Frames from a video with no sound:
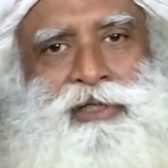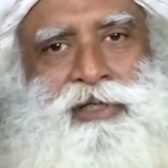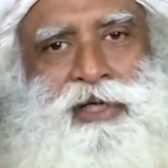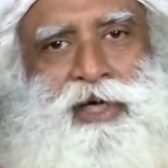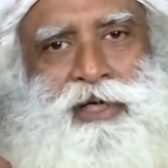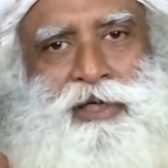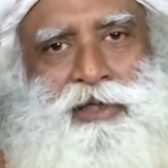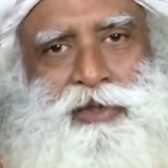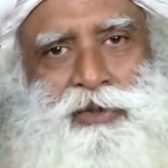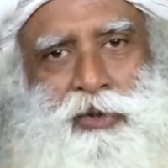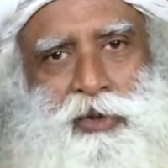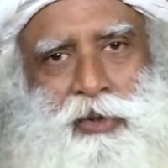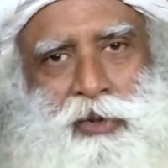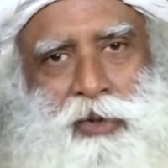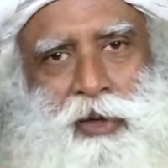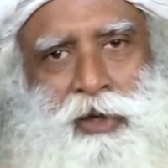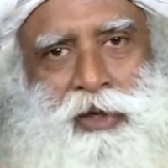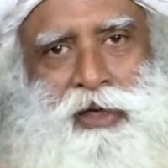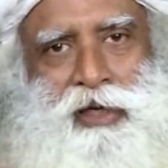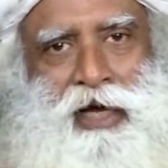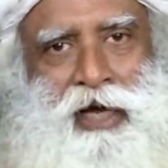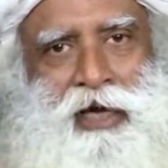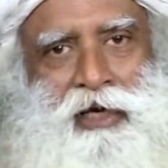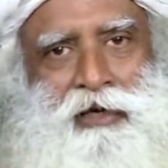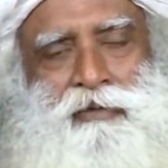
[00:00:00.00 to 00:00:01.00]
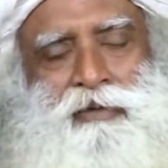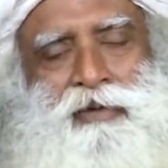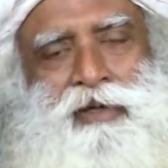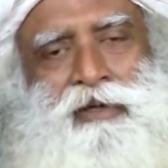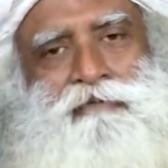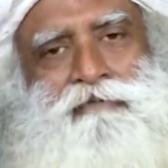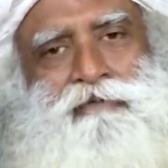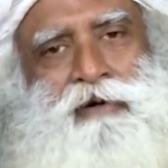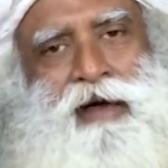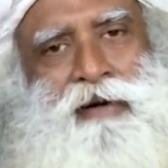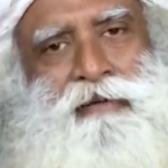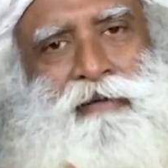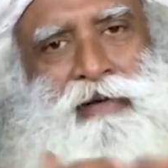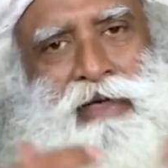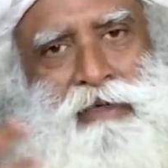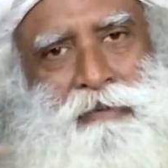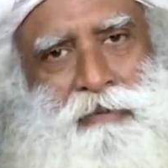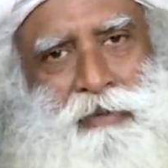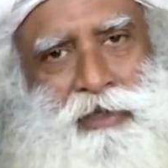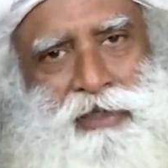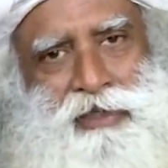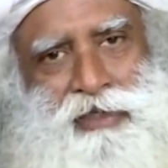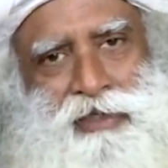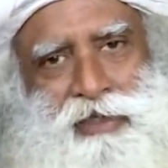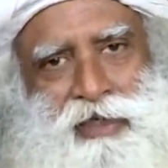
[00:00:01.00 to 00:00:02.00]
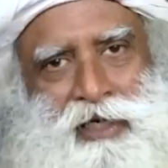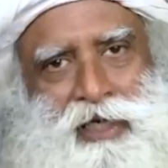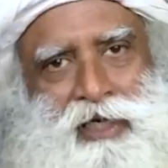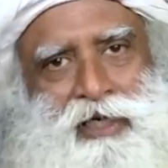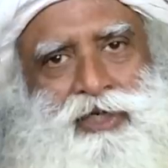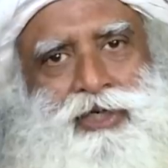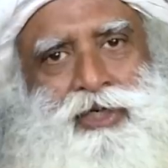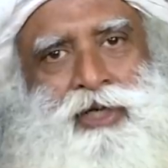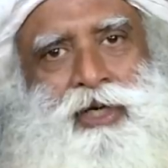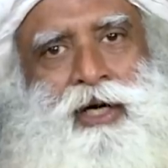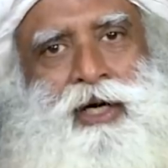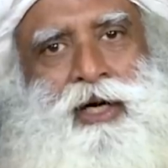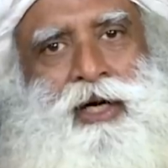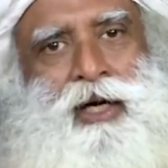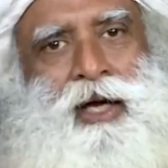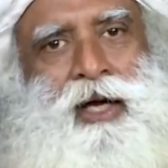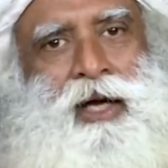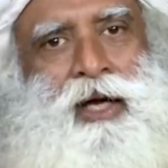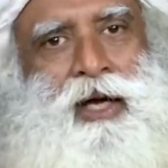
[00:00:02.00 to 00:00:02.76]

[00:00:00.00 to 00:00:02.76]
there is no contact with the five elements in nature,